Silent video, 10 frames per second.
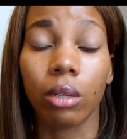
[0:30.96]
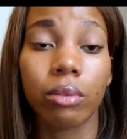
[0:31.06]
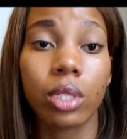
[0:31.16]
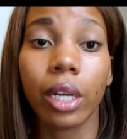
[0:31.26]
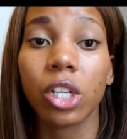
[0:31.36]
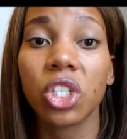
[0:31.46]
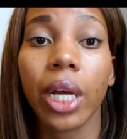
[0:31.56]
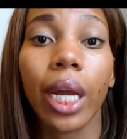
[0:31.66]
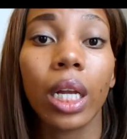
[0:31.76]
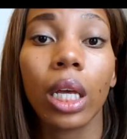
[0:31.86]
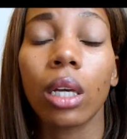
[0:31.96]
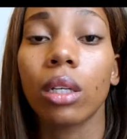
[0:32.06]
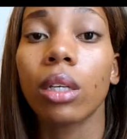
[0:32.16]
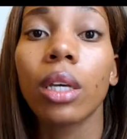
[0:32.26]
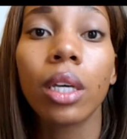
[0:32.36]
sun is shining.
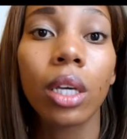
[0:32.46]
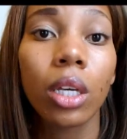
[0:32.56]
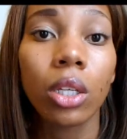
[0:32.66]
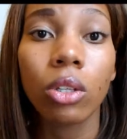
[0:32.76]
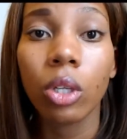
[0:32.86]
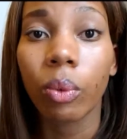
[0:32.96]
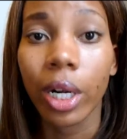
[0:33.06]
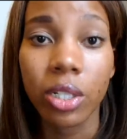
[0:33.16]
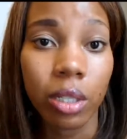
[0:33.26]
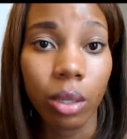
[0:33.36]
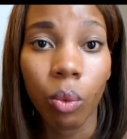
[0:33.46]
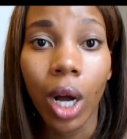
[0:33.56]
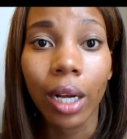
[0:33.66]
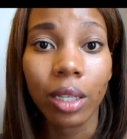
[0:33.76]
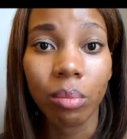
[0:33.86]
You can
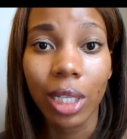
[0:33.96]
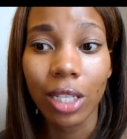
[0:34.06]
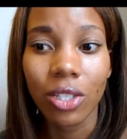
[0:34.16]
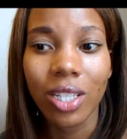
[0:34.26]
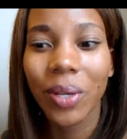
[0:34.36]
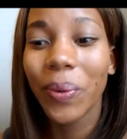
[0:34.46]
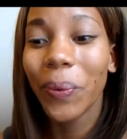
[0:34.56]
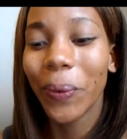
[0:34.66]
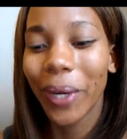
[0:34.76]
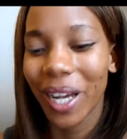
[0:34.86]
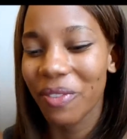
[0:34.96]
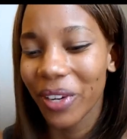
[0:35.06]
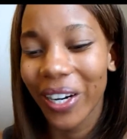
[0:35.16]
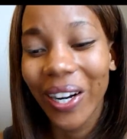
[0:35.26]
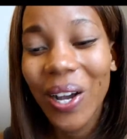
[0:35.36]
walk on the beach,
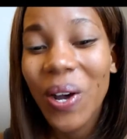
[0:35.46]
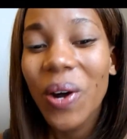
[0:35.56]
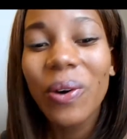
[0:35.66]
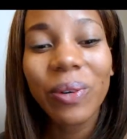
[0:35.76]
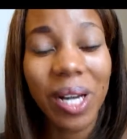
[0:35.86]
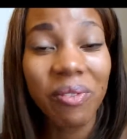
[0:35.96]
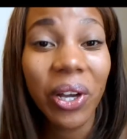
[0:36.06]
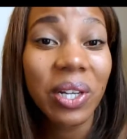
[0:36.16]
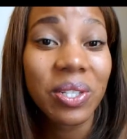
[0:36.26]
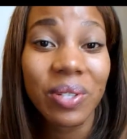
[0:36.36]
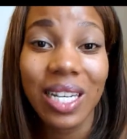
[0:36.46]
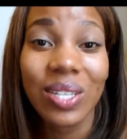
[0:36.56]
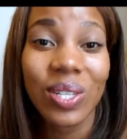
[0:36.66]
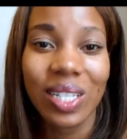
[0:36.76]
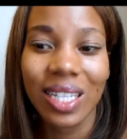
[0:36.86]
whatever you're doing
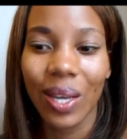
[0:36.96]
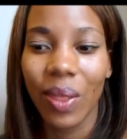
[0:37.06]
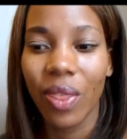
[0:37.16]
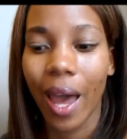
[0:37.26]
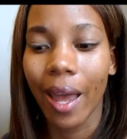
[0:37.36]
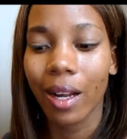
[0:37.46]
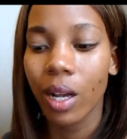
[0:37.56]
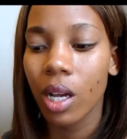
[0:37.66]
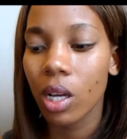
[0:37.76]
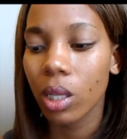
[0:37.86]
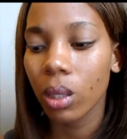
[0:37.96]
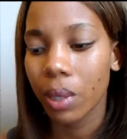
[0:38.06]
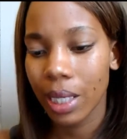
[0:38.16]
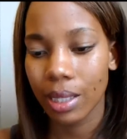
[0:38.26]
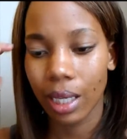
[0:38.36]
just to get that
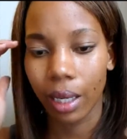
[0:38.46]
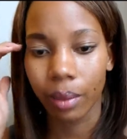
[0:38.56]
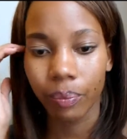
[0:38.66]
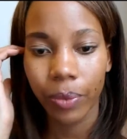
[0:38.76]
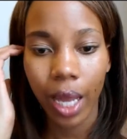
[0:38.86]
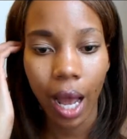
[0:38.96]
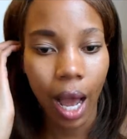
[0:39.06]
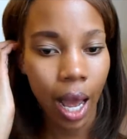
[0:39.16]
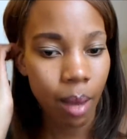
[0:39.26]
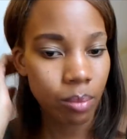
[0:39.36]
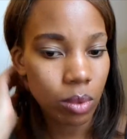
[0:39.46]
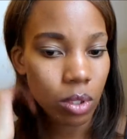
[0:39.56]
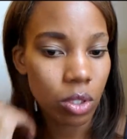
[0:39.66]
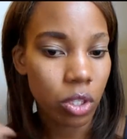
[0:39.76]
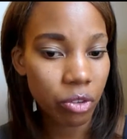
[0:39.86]
glowing skin.
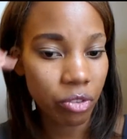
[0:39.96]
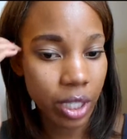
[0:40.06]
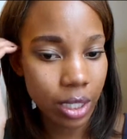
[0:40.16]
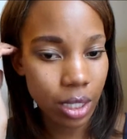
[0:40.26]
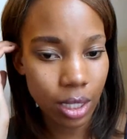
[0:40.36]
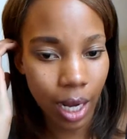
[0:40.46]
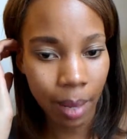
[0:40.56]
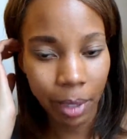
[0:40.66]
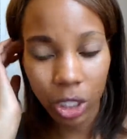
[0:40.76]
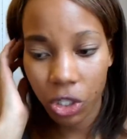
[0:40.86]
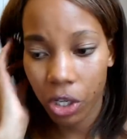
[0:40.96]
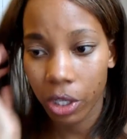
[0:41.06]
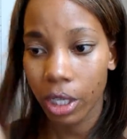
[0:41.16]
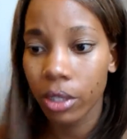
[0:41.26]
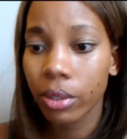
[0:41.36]
So first I'm going to show
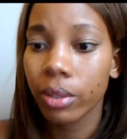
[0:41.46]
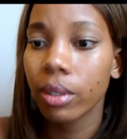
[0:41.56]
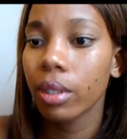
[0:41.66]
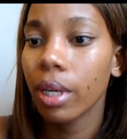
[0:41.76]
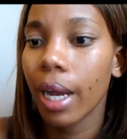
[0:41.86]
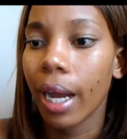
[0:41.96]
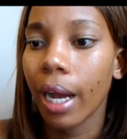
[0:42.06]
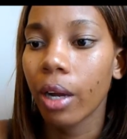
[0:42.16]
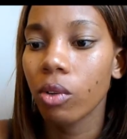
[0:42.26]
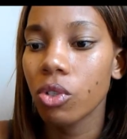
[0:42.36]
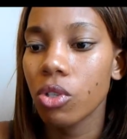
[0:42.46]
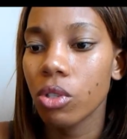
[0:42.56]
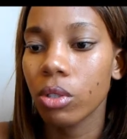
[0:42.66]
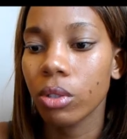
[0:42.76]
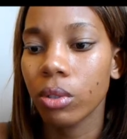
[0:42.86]
you how
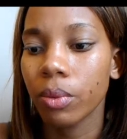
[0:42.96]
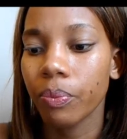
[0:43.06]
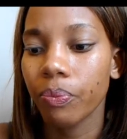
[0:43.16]
to